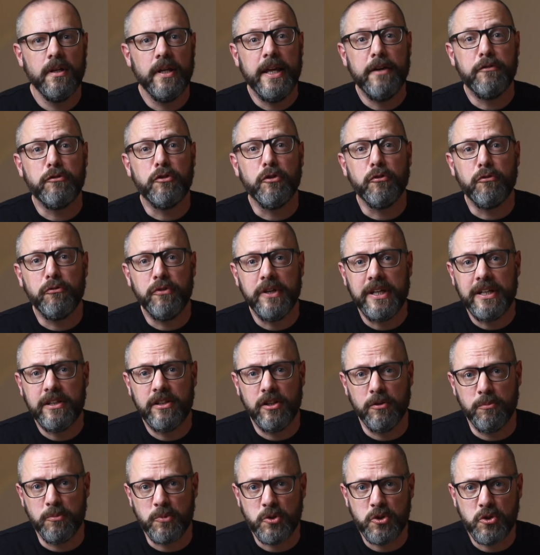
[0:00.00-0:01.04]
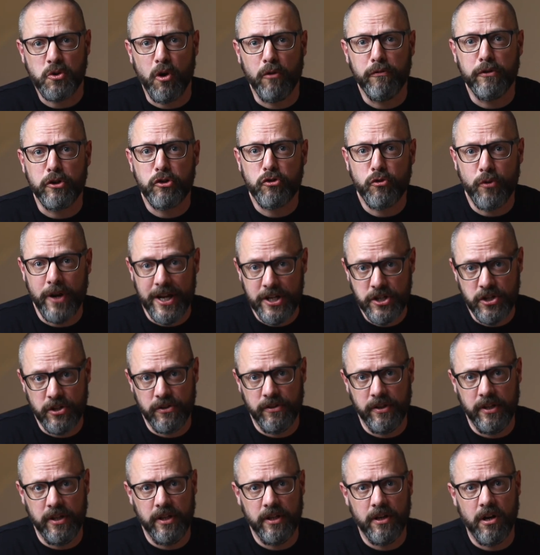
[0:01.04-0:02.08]
If the victims of a
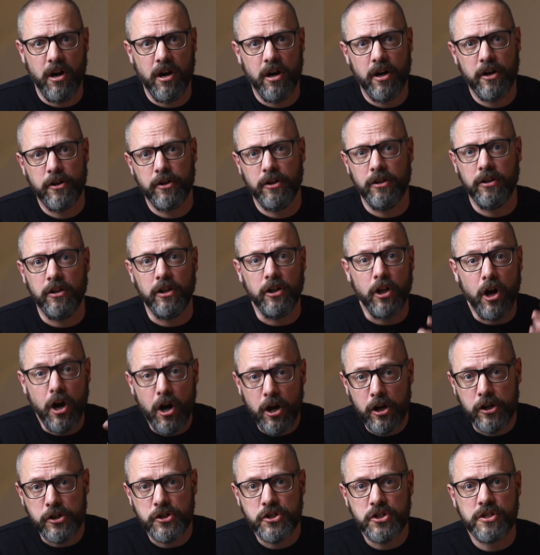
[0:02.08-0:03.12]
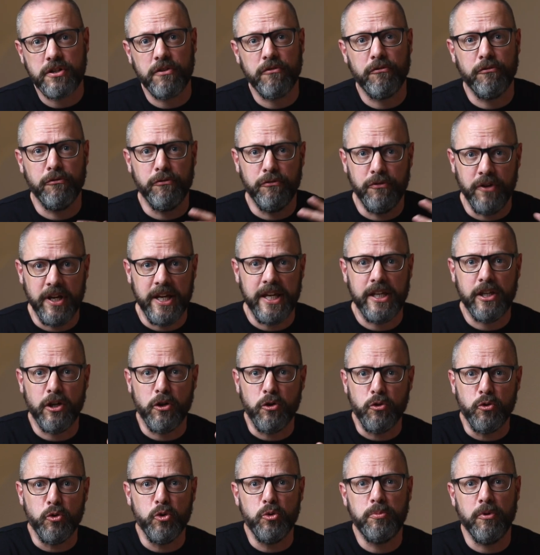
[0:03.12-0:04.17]
tragedy are a large, vague
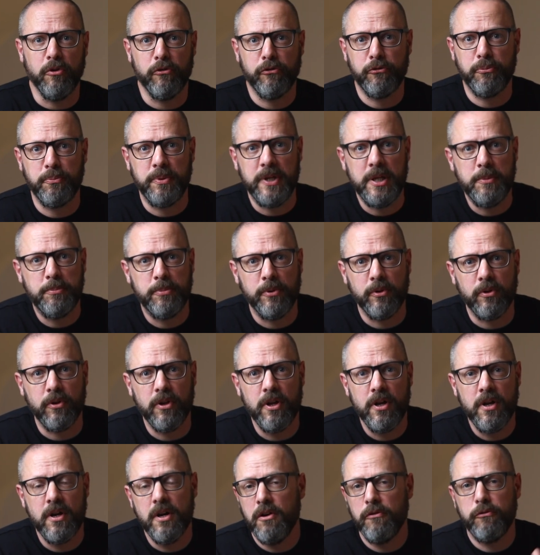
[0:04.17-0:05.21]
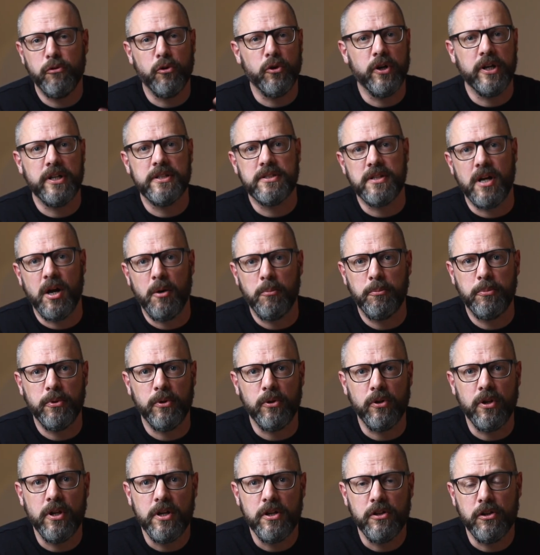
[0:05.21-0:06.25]
group of people, for
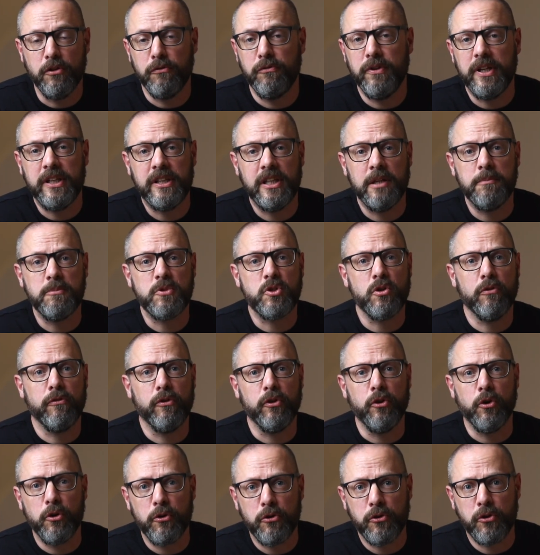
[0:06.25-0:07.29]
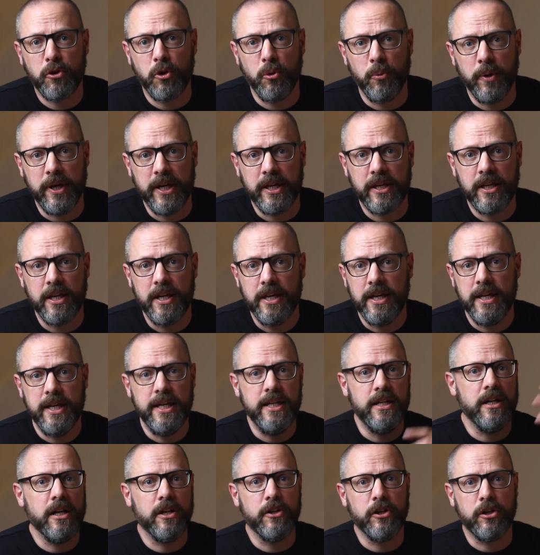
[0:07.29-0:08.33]
example, the victims of an earthquake
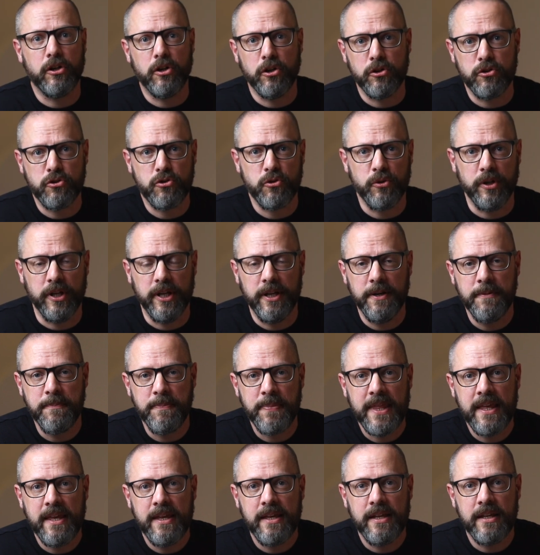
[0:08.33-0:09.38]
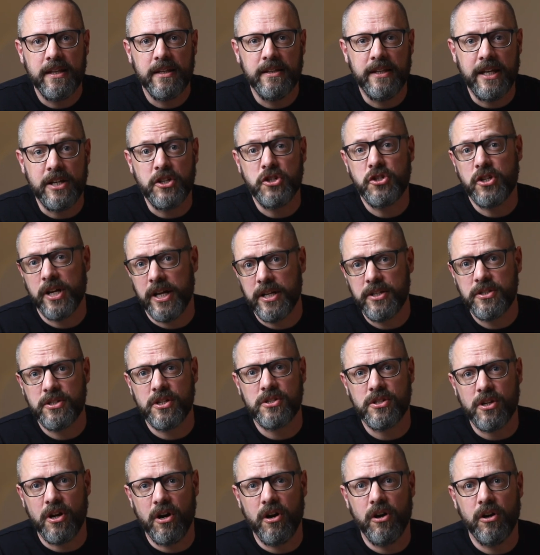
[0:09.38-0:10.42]
in another country, then
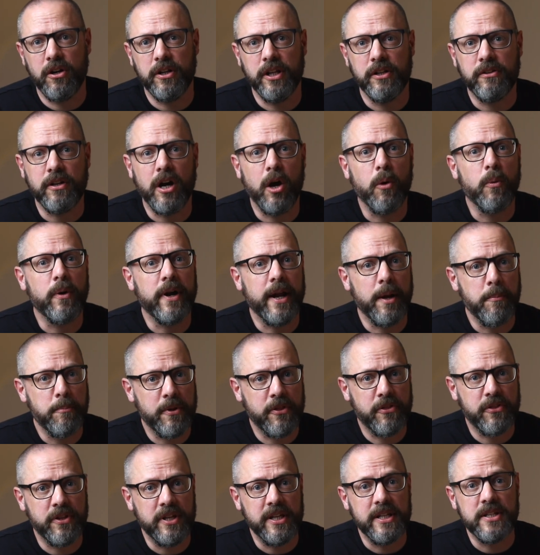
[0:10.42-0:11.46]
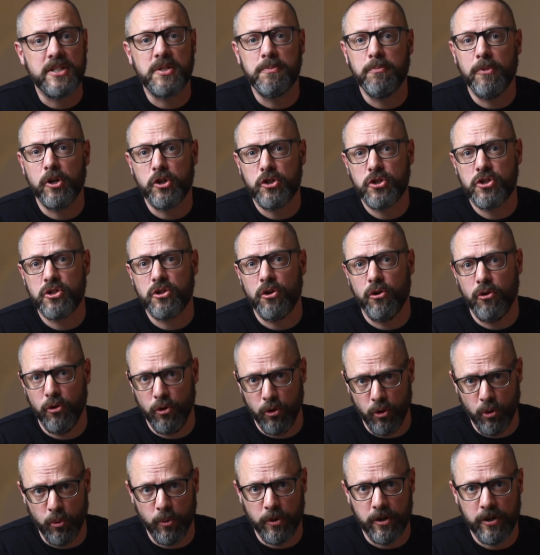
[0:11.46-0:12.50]
chances are that our empathy is much
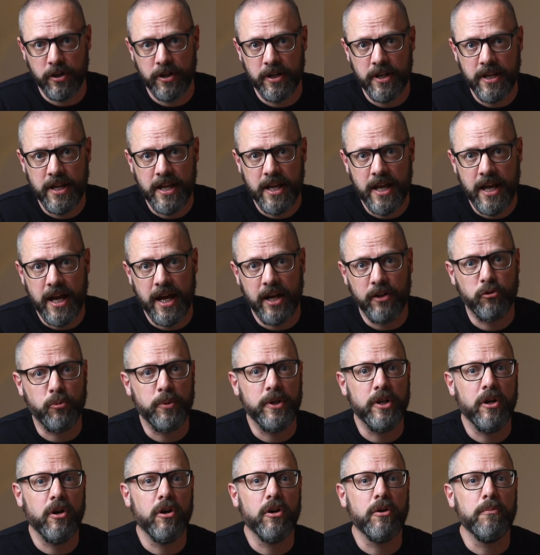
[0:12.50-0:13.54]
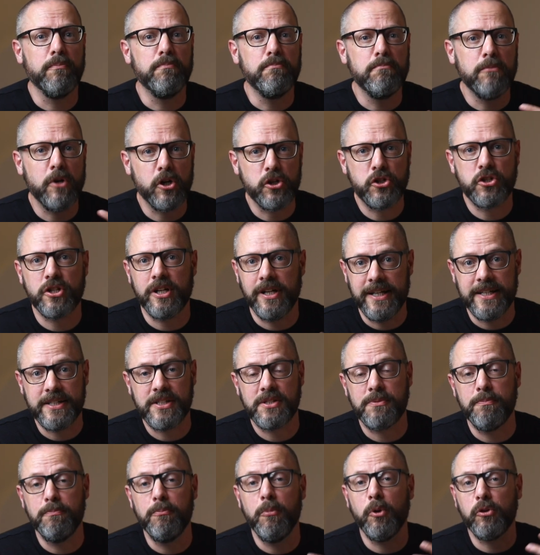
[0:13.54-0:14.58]
lower and we are much
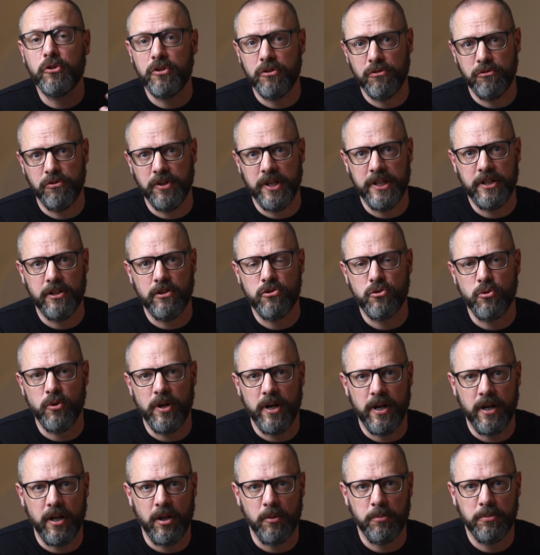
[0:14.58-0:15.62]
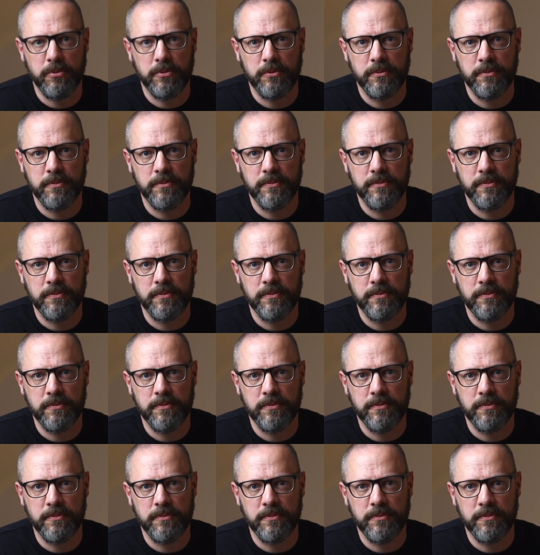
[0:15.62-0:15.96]
less motivated to help.